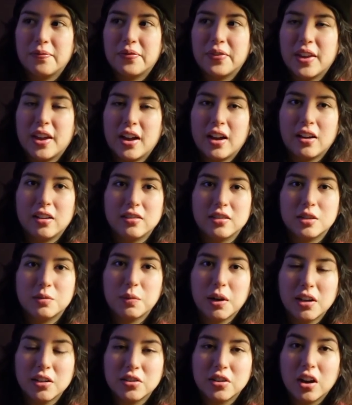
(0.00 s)
Yeah,
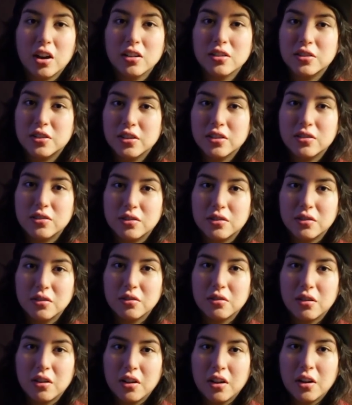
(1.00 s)
SmashCon is good
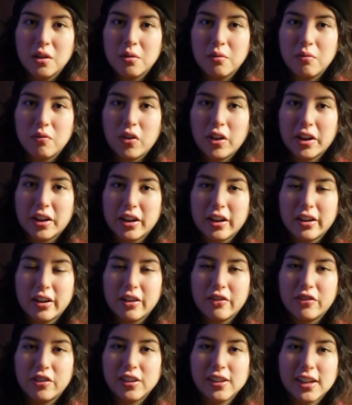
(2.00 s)
too, like, and
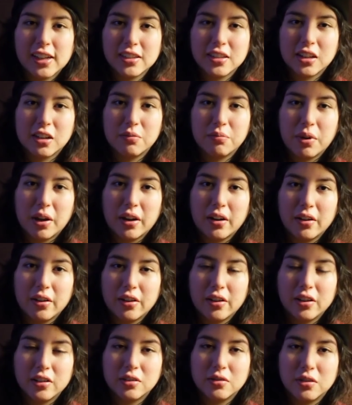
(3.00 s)
I feel like as a
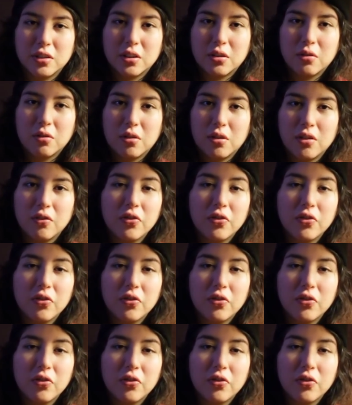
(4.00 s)
competitor it's really cool.